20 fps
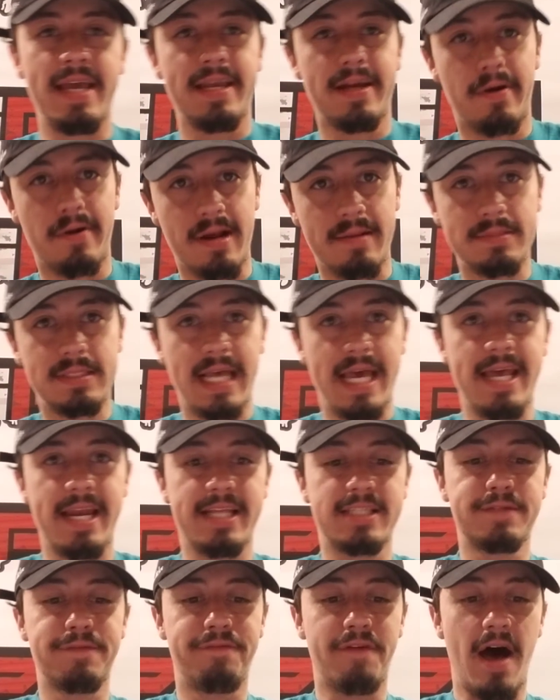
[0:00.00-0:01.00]
You know what I'm saying?
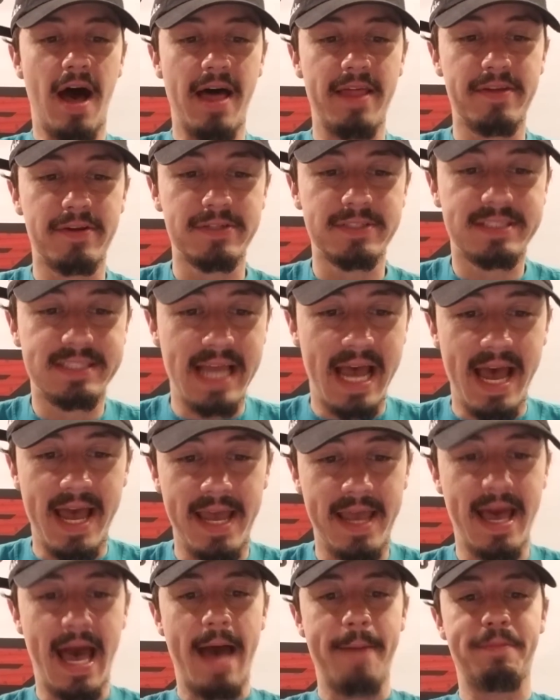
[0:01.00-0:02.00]
It's Father's
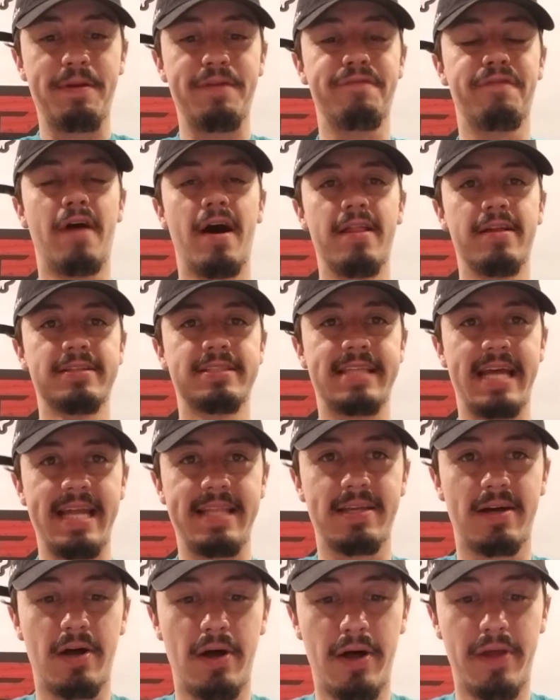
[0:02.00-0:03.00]
Day. Happy Father's Day
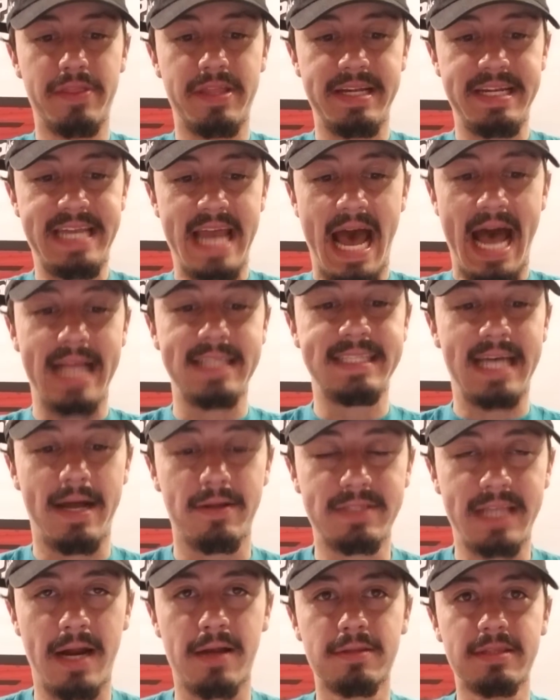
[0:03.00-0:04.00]
to all the dads
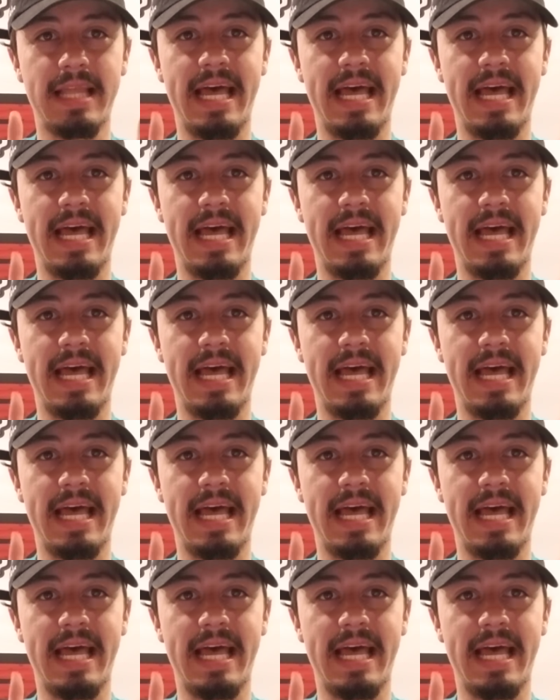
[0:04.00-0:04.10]
out there.